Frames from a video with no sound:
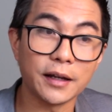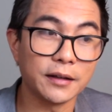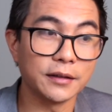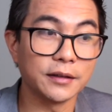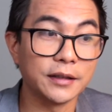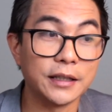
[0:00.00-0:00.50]

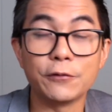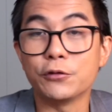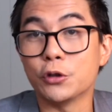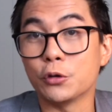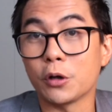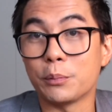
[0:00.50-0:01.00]
and give
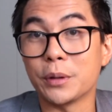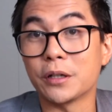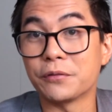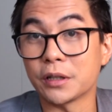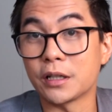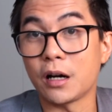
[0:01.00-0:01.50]
you a bit
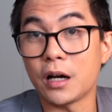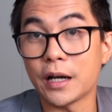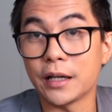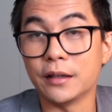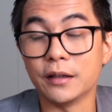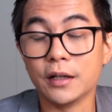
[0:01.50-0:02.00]
of a
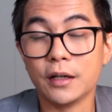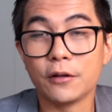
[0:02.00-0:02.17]
guide